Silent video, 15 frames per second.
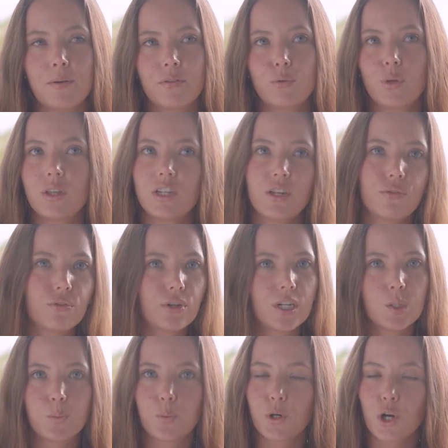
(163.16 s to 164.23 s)
with
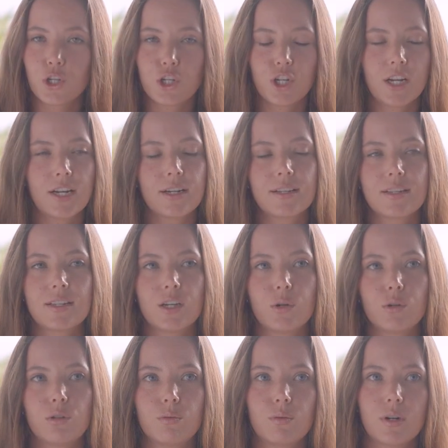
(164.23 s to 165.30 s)
different projects. So
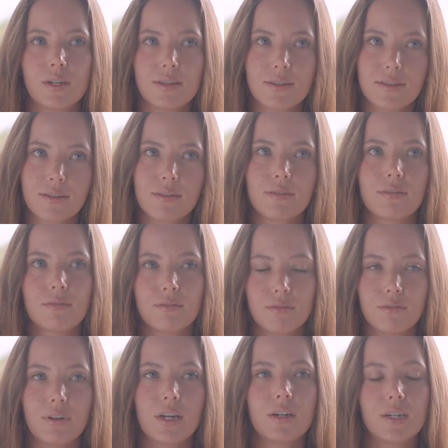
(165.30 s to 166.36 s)
it was
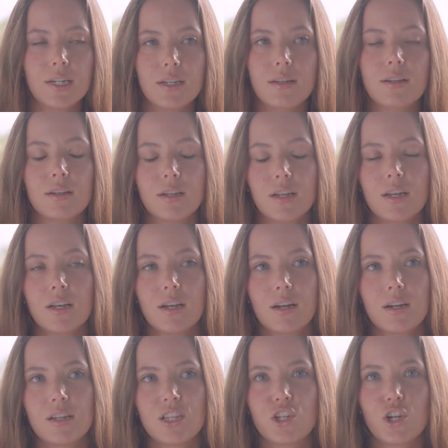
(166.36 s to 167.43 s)
very
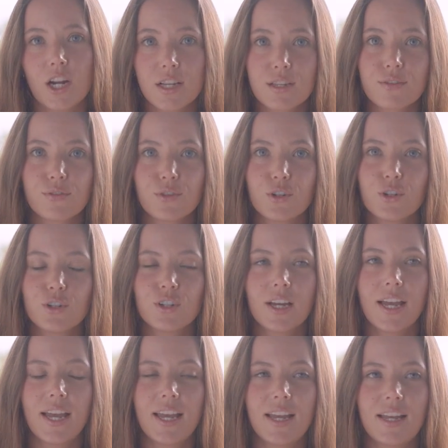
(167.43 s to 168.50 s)
stressful
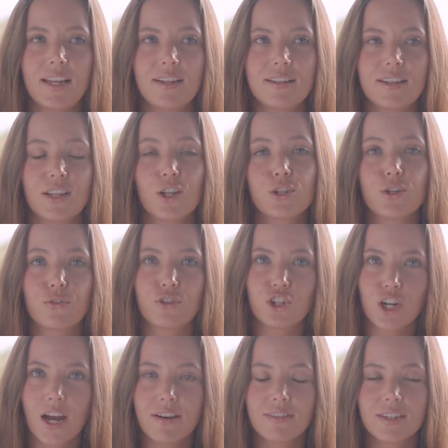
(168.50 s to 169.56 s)
and a lot of
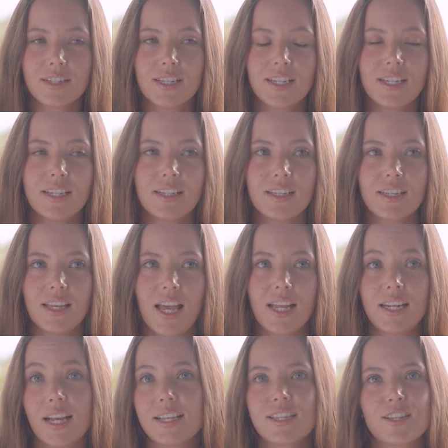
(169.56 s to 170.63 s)
traveling.
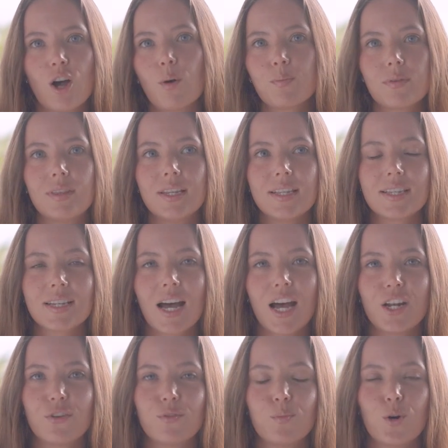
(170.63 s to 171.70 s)
And I stopped this
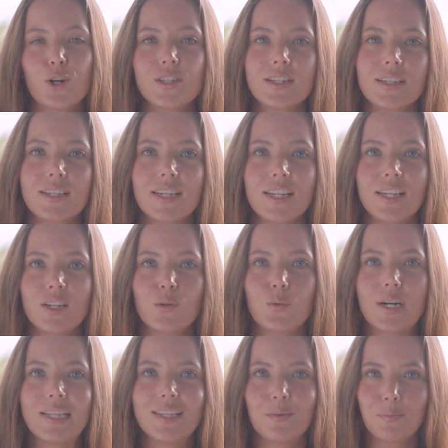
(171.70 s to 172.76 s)
kind of modeling
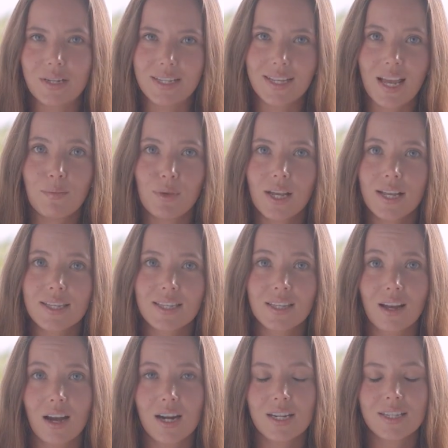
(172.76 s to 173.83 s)
when the pandemic has
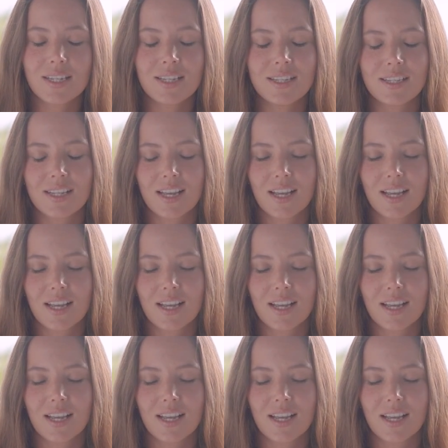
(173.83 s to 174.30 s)
started,